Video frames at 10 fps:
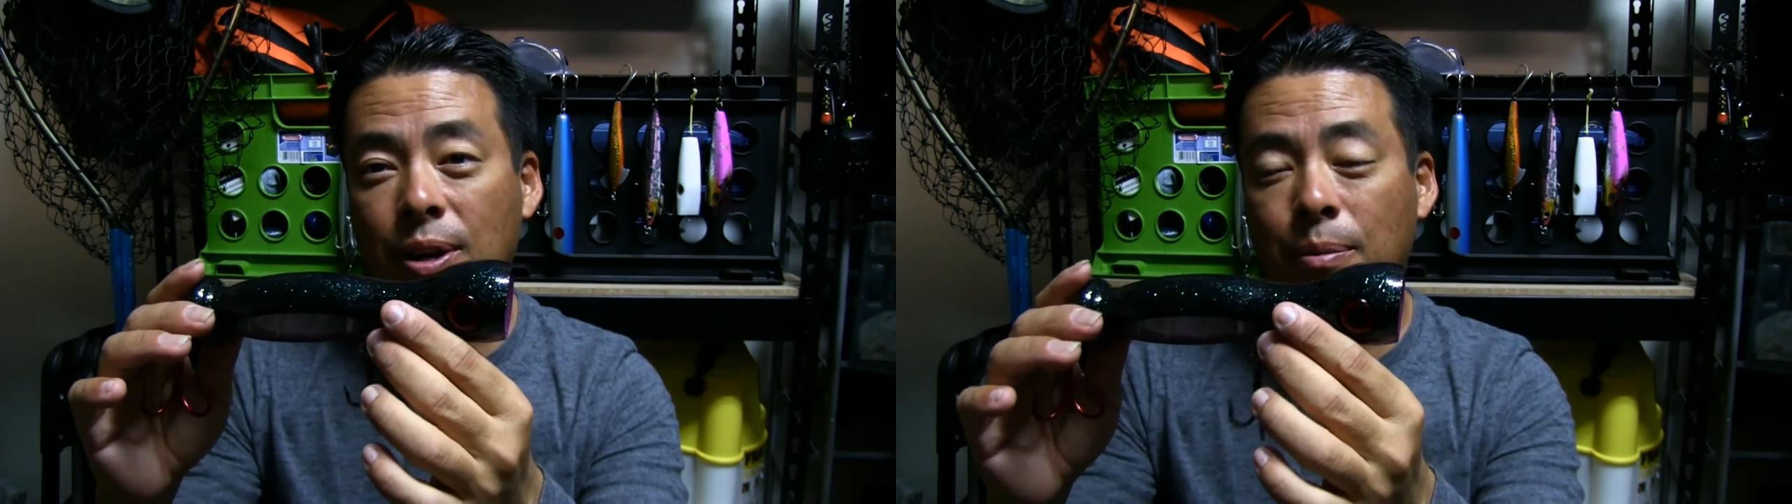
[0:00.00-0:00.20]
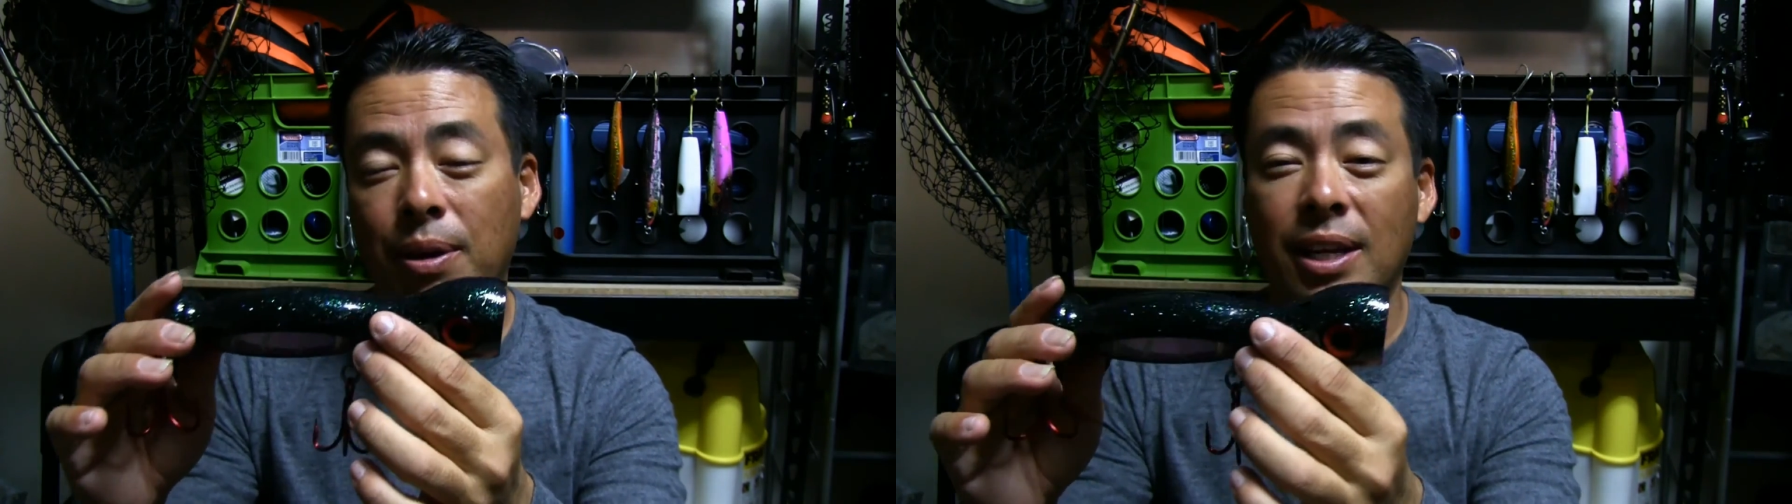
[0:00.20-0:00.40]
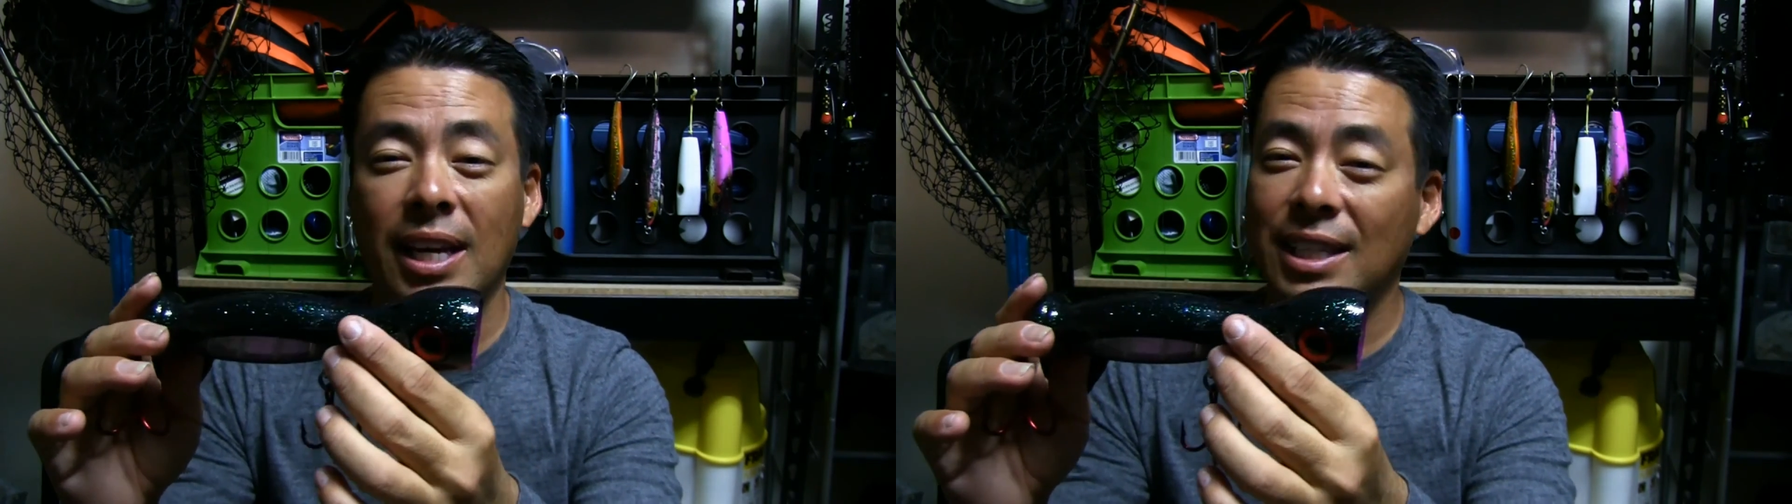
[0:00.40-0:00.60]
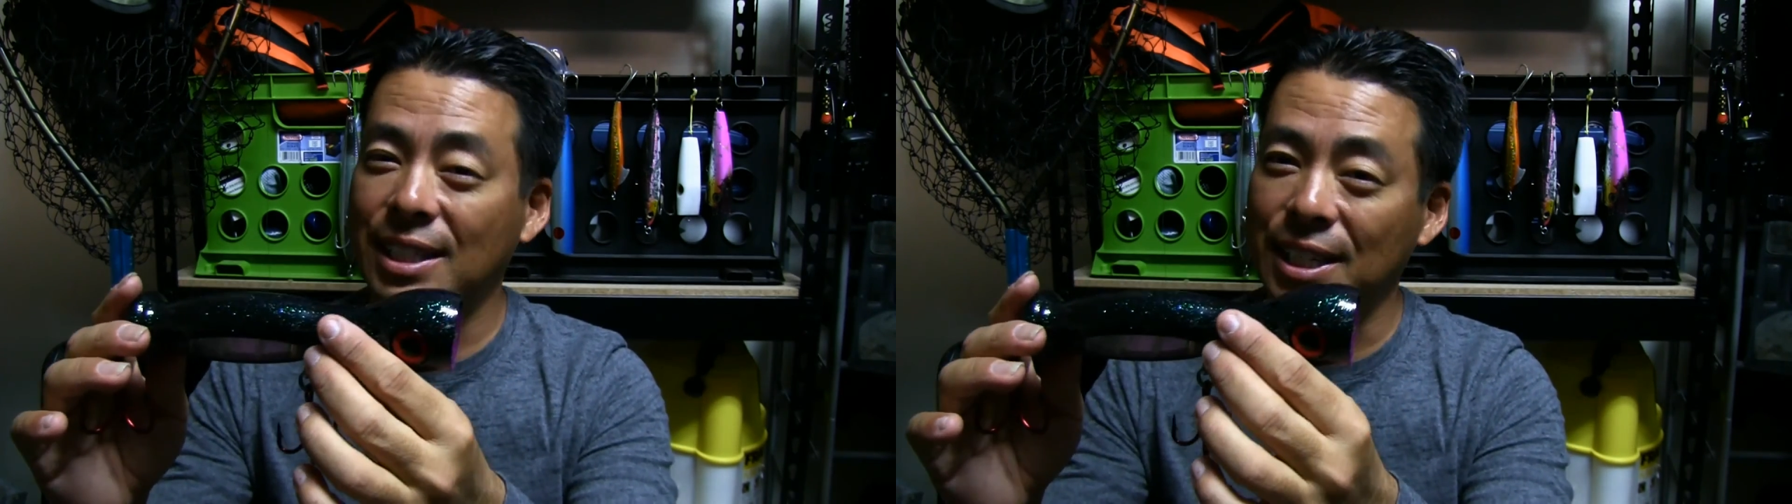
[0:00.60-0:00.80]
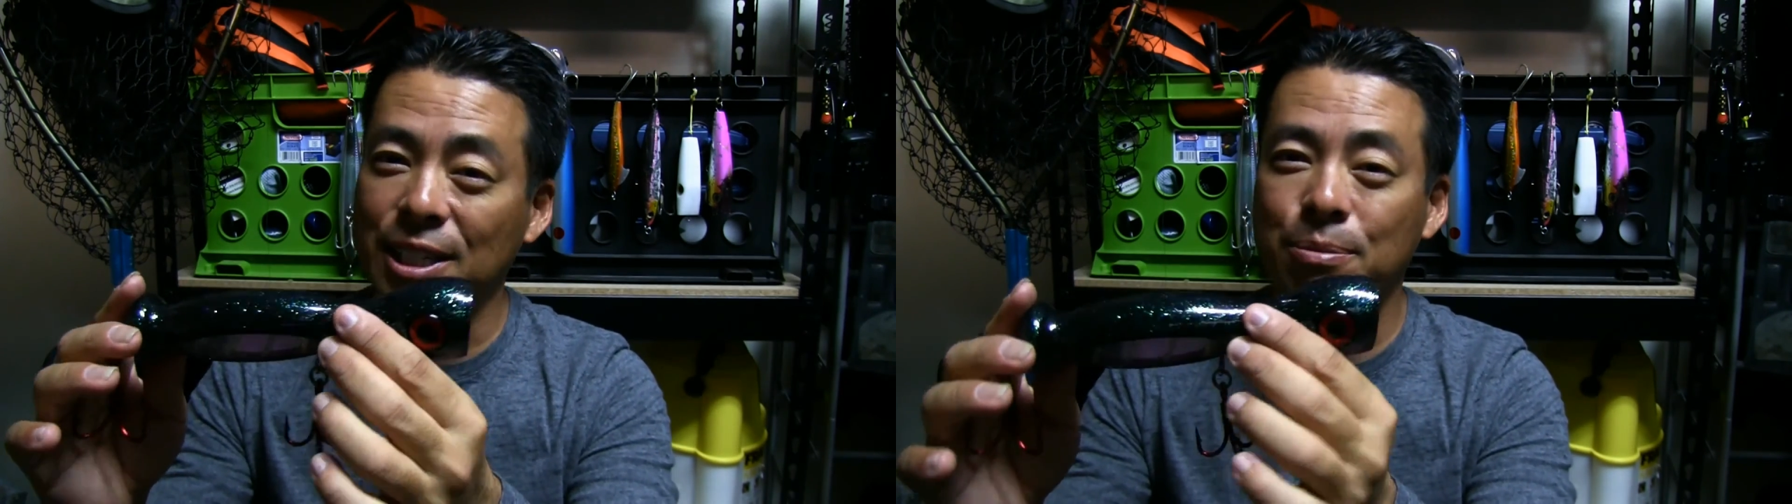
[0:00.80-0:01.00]
but again,
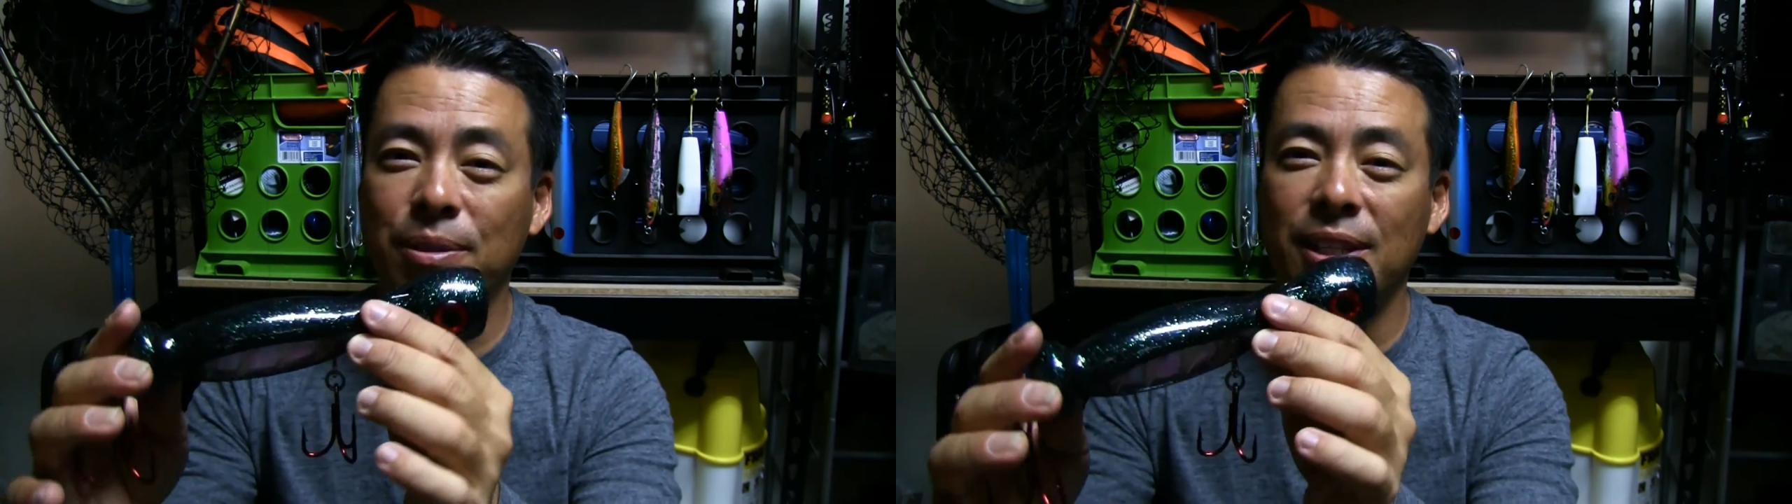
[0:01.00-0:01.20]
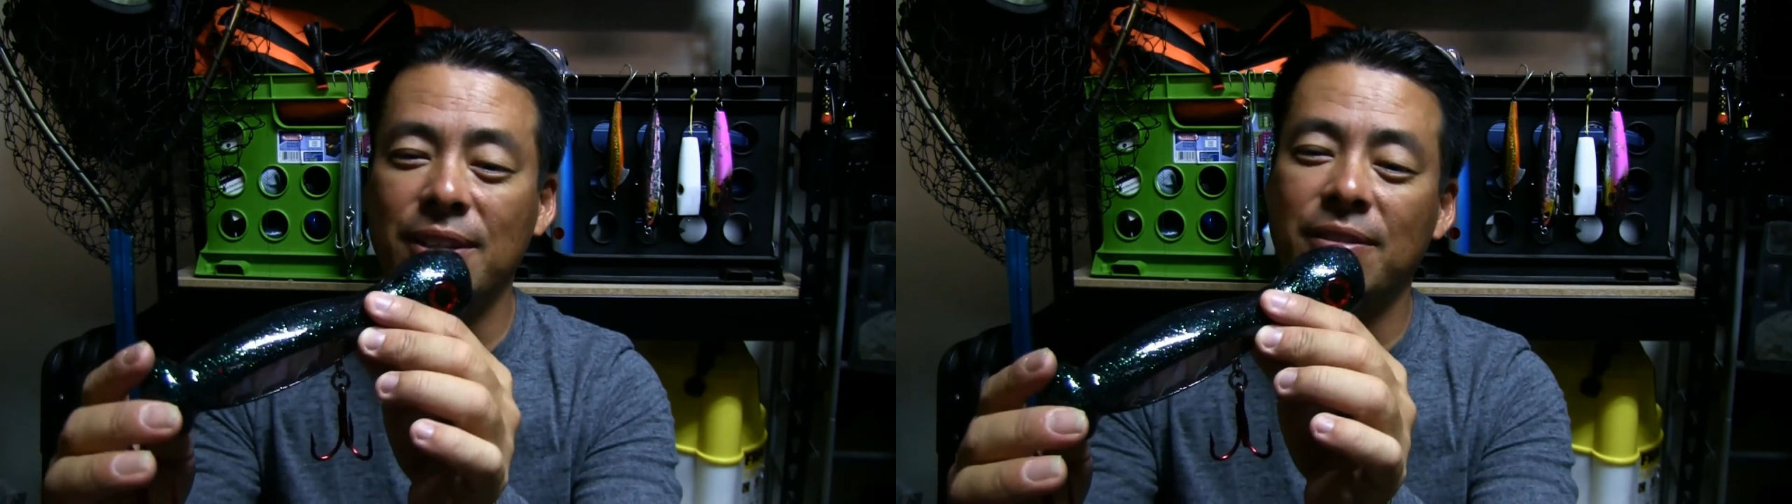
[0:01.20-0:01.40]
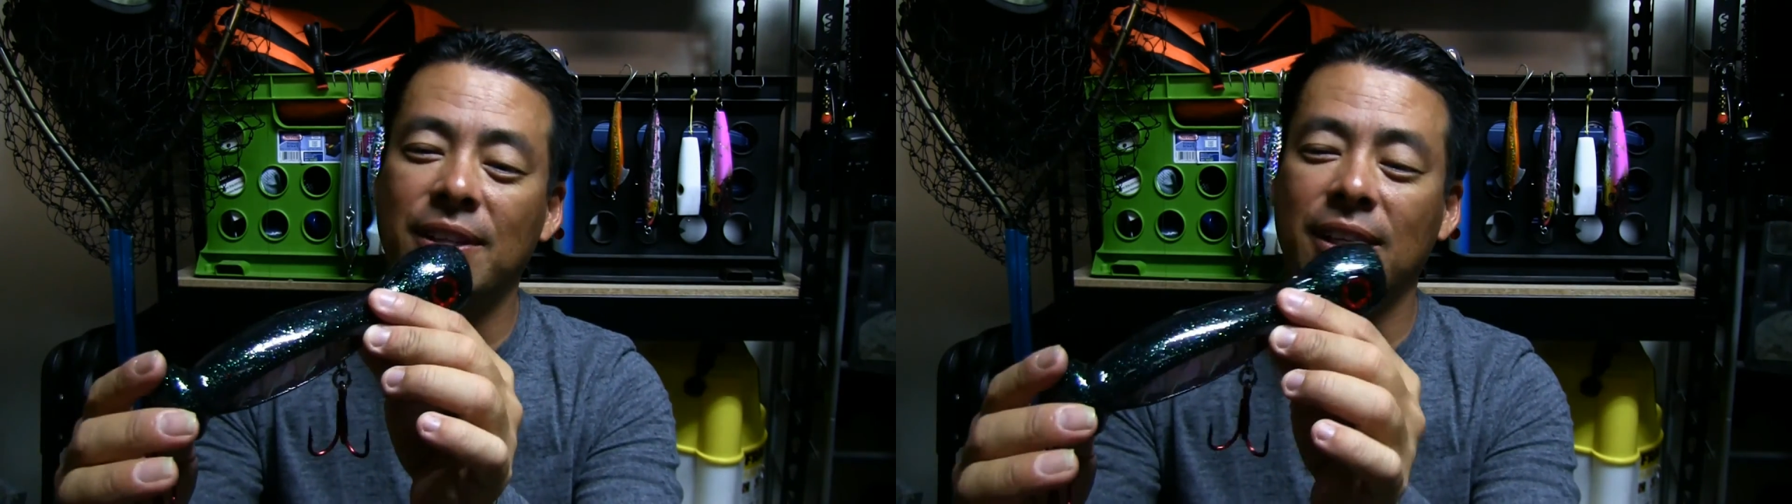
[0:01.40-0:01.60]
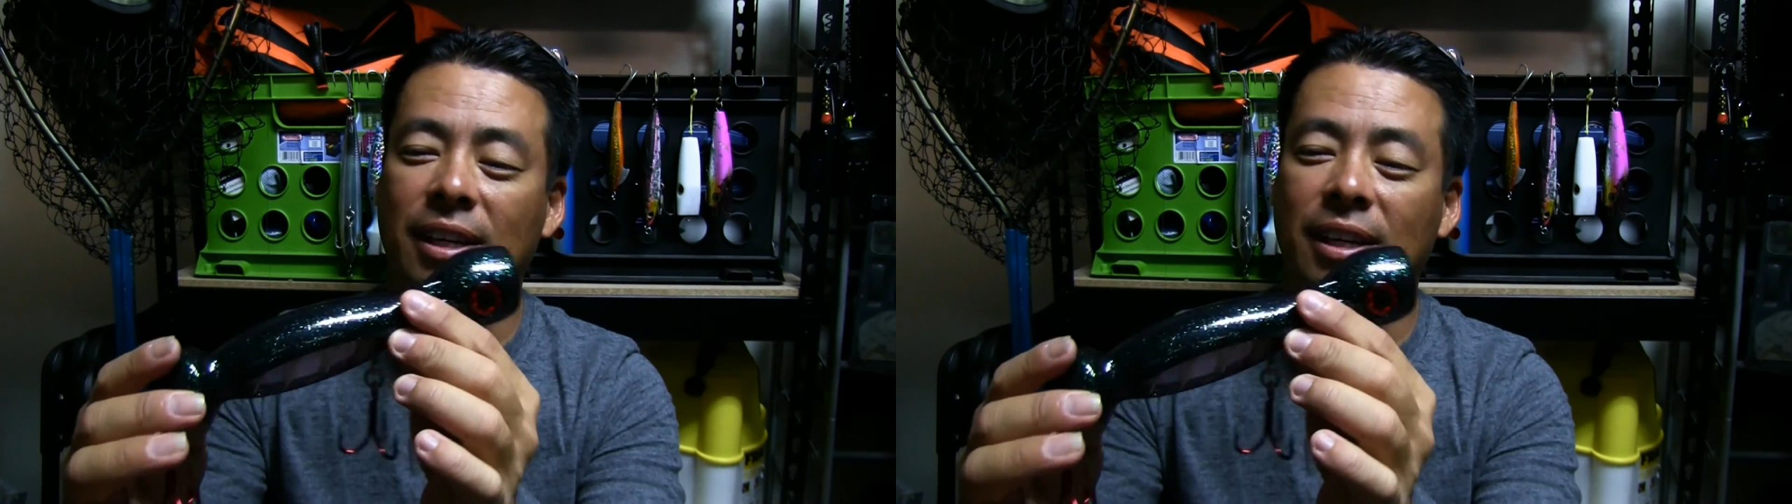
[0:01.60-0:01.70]
seeing is believing,